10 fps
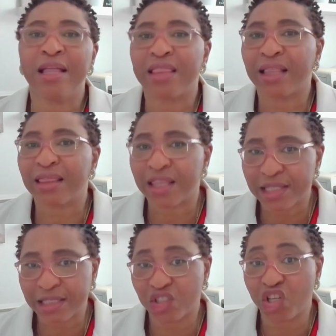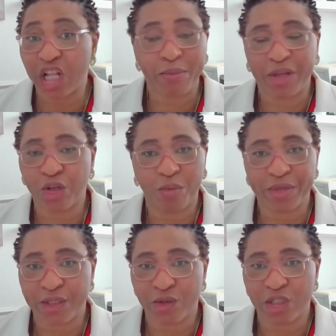then this gel may not be
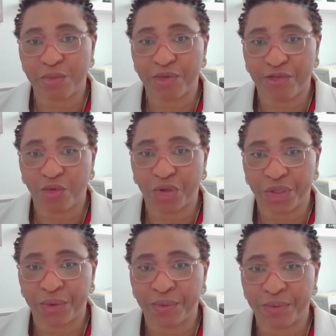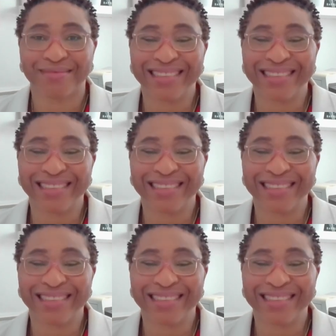suitable for you.